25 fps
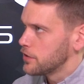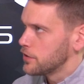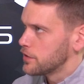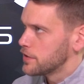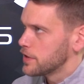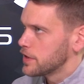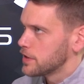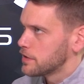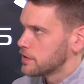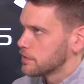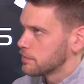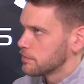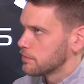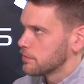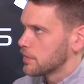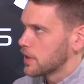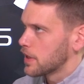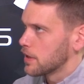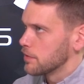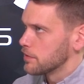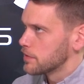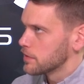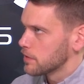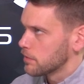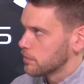you did,
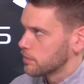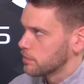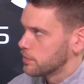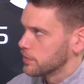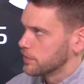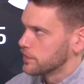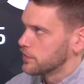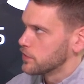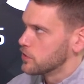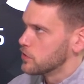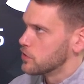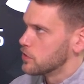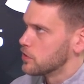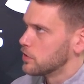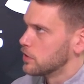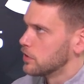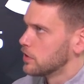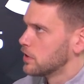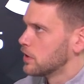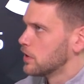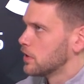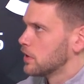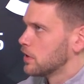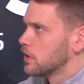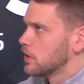
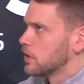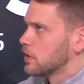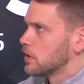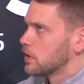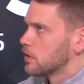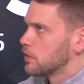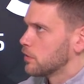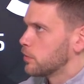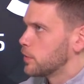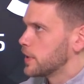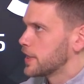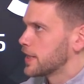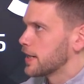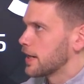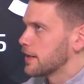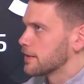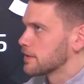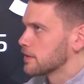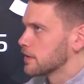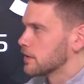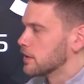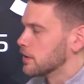before we get to